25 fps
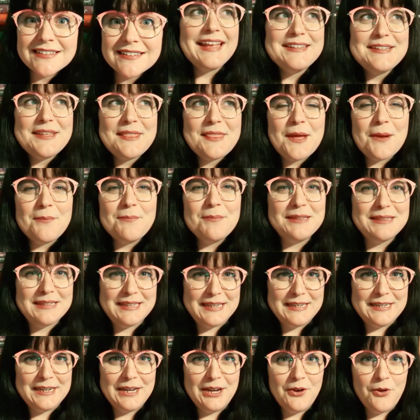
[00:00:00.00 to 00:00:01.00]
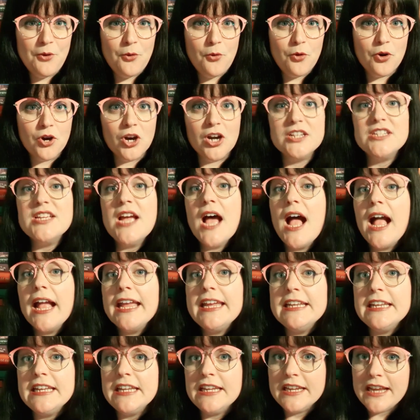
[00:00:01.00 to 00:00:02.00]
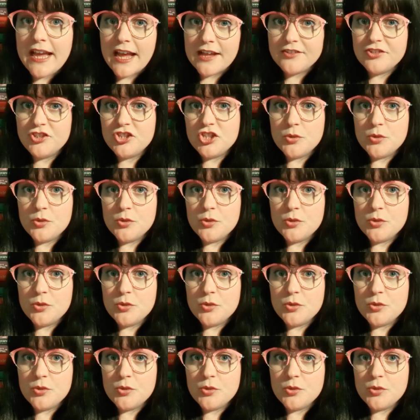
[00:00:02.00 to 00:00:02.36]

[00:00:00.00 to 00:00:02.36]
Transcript: And Thumbelina, or Tiny,